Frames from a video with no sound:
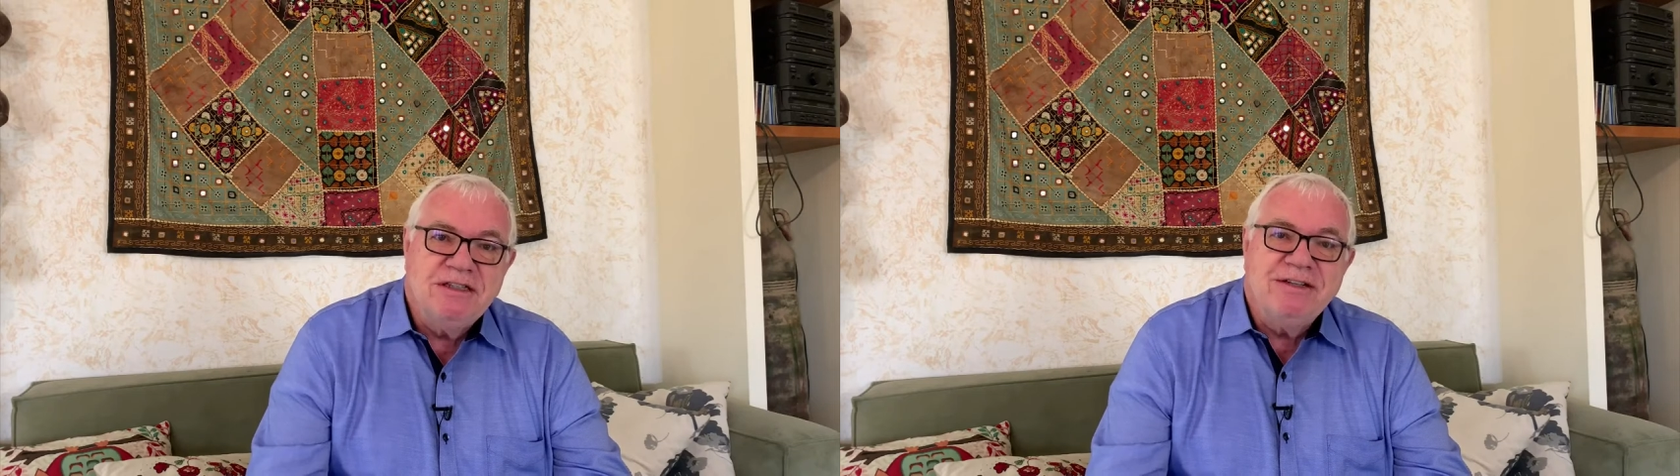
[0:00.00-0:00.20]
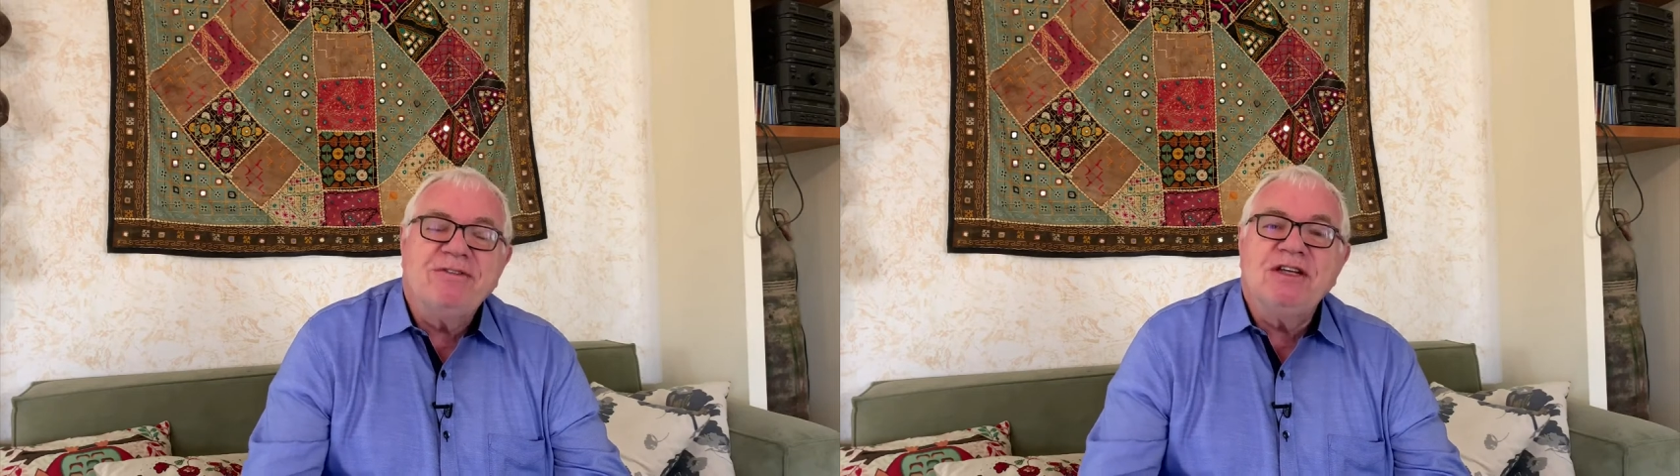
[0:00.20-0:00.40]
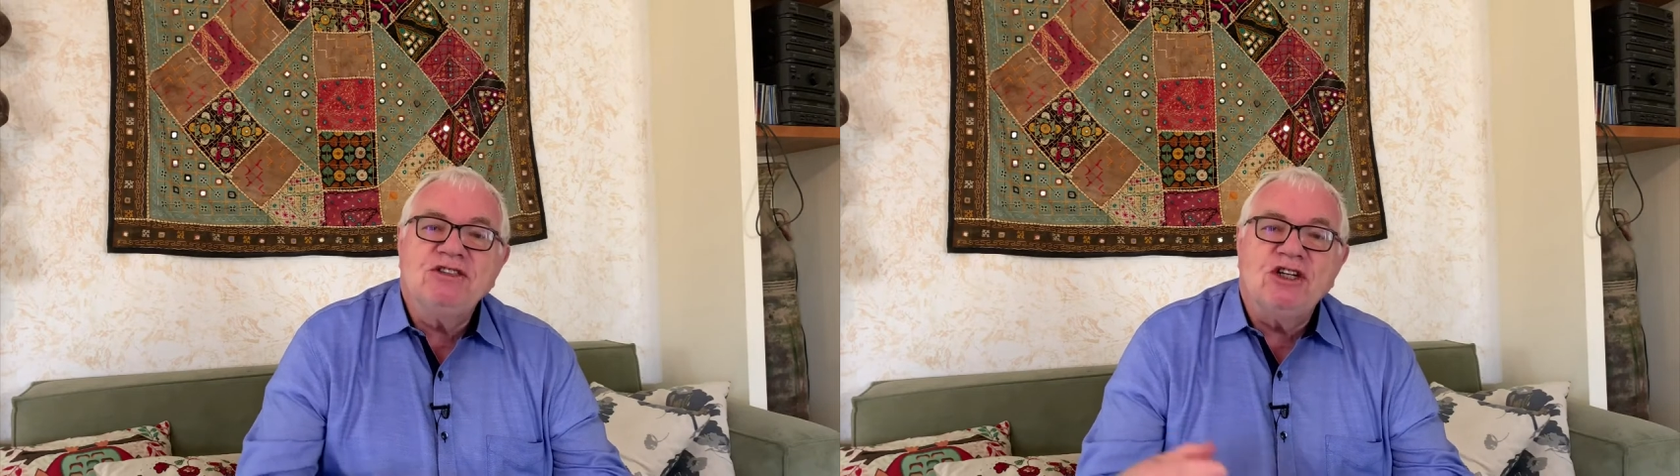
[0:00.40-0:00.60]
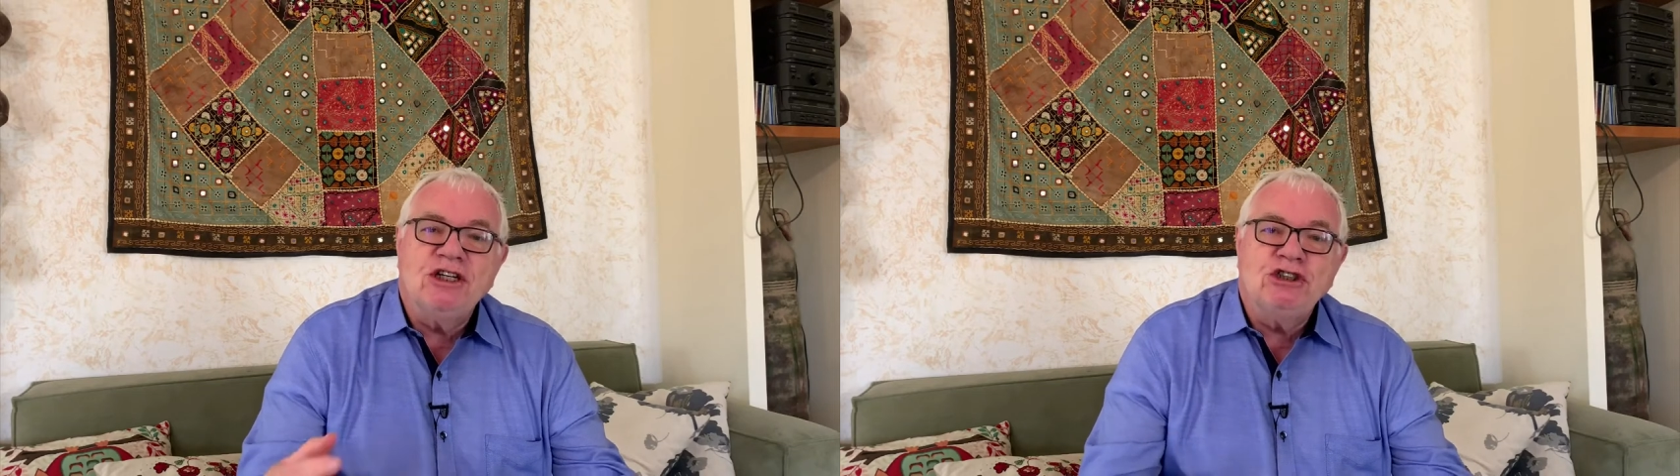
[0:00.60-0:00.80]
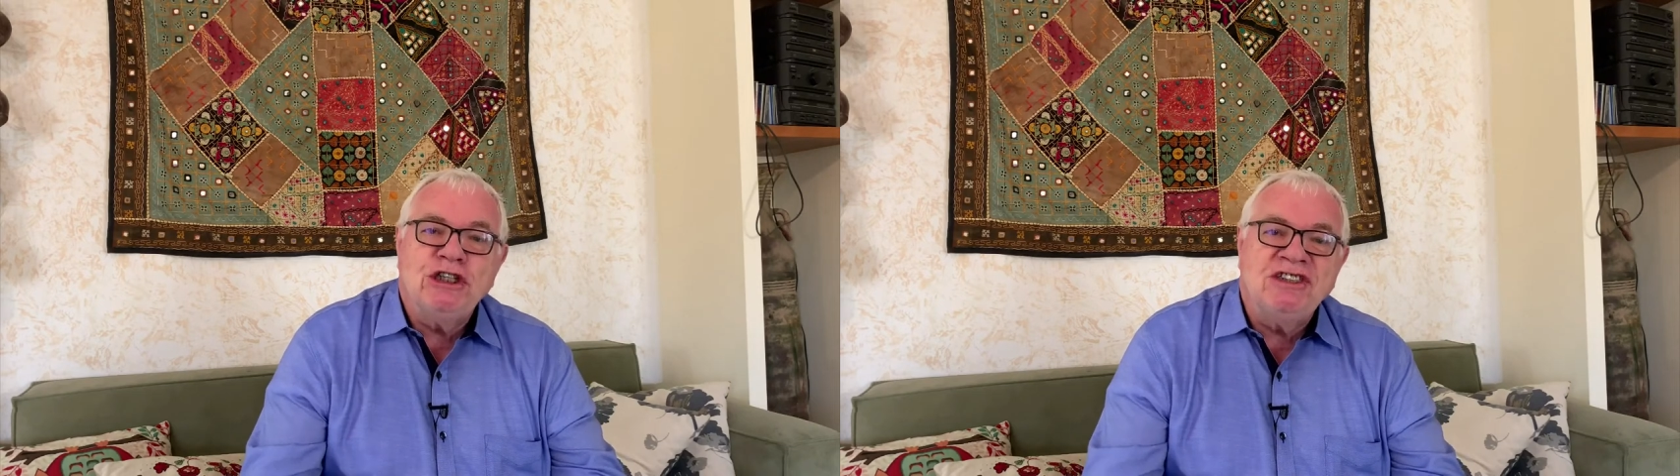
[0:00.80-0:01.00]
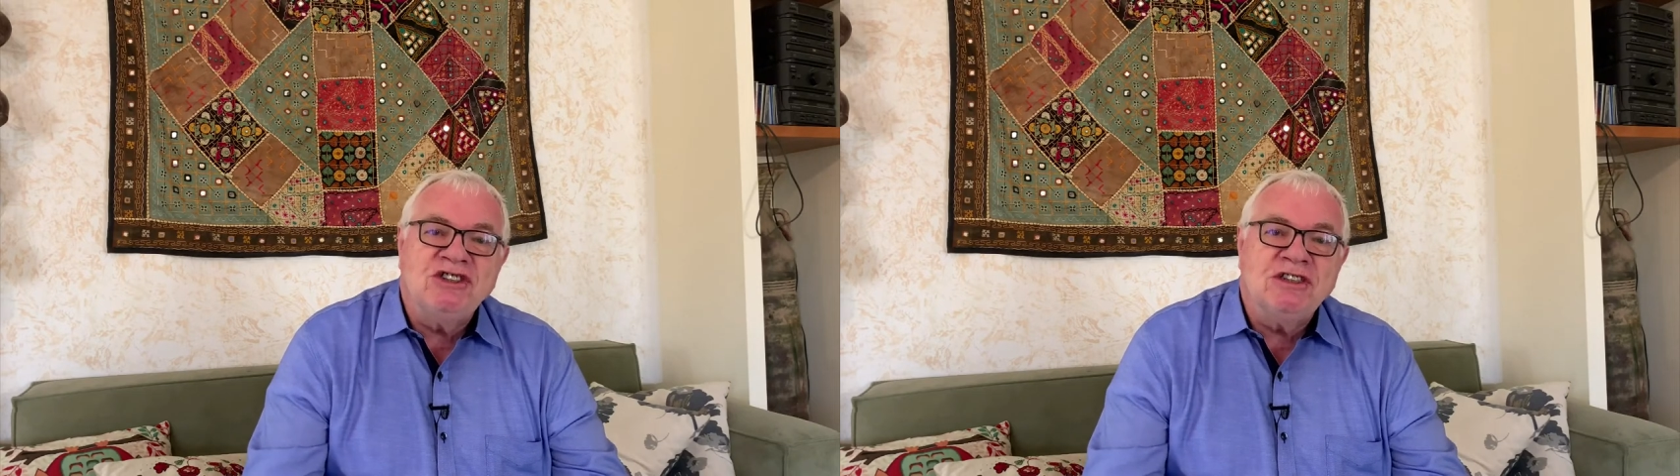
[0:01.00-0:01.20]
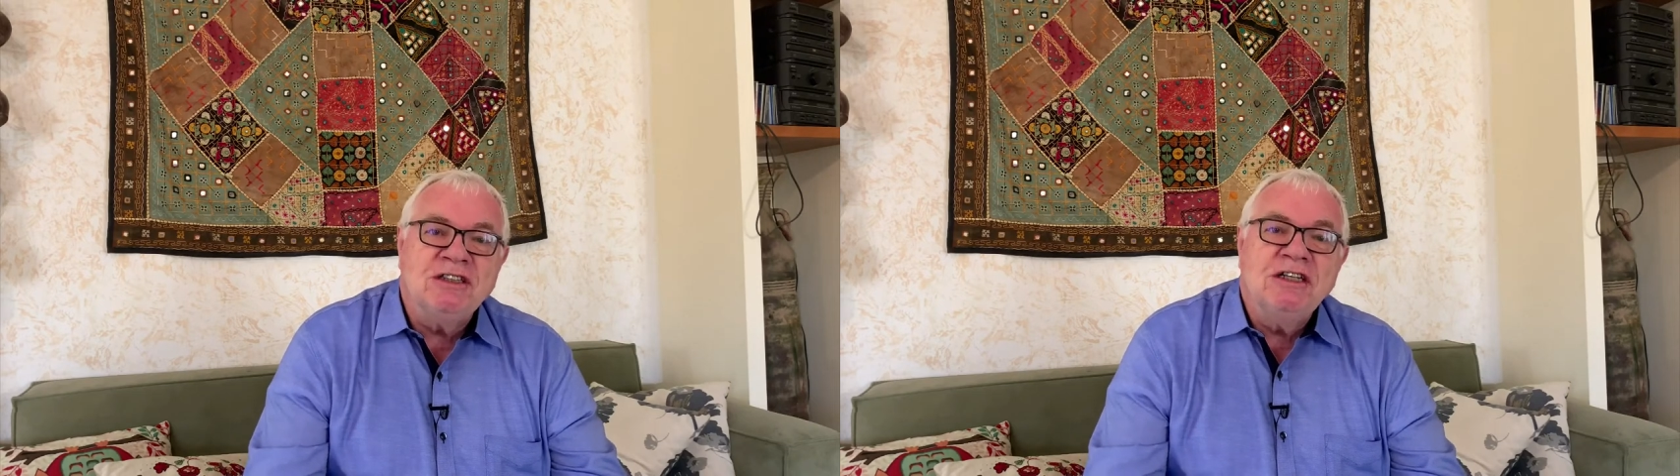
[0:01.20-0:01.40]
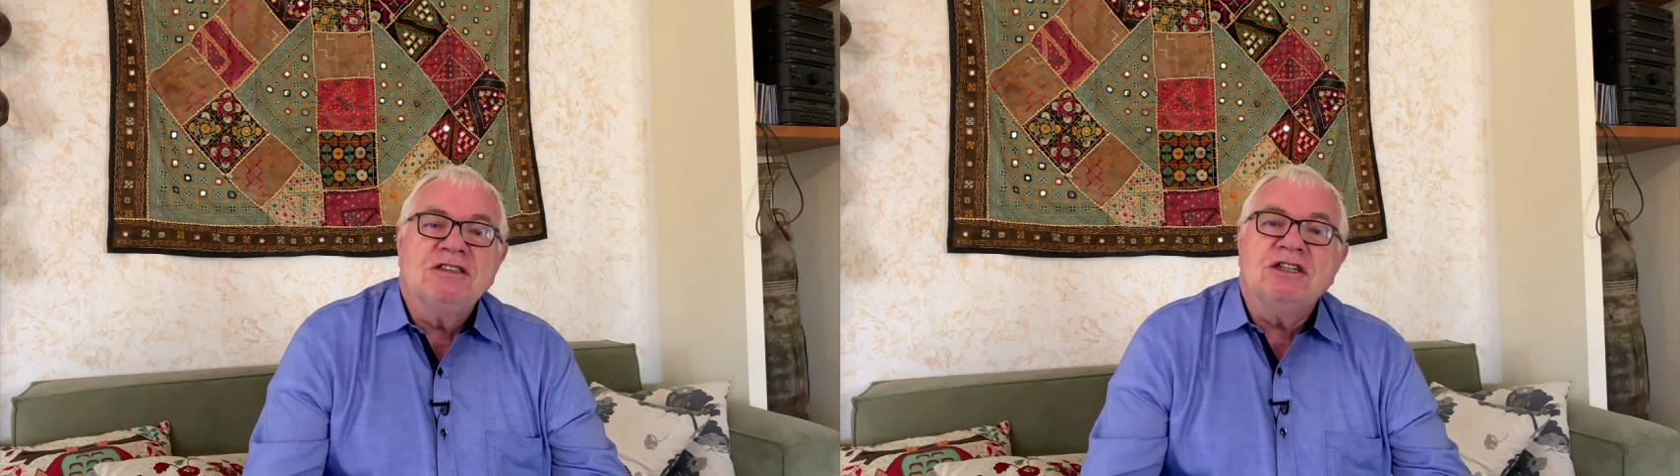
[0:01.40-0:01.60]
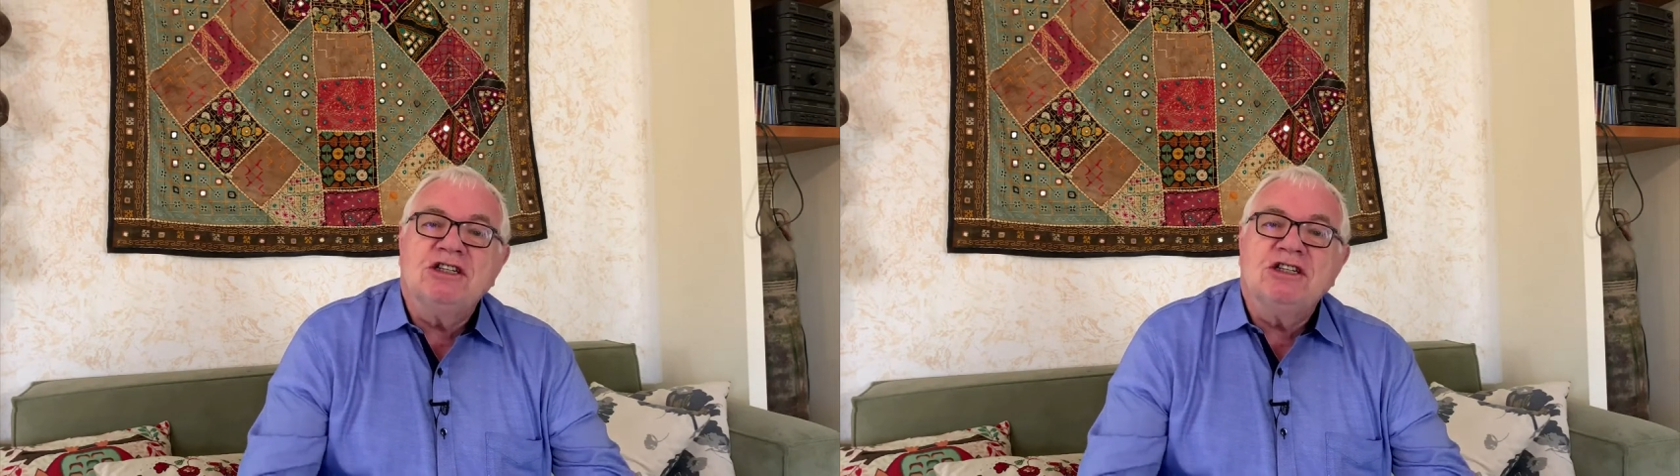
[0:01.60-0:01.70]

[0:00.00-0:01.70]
Things are changing, the